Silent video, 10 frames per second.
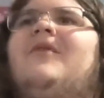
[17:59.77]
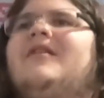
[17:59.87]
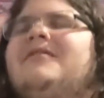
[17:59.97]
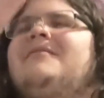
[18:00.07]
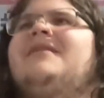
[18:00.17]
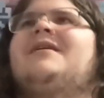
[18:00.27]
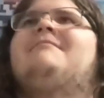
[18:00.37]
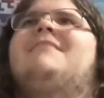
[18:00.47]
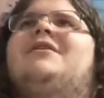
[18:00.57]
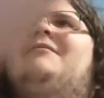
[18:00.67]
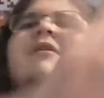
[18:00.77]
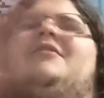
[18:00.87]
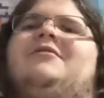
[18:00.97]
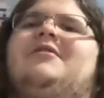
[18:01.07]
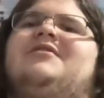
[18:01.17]
one of them like a metal
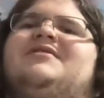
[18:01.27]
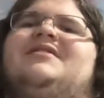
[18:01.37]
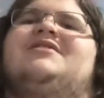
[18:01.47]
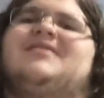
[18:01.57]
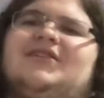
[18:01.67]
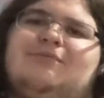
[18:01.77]
bar door, and you see it just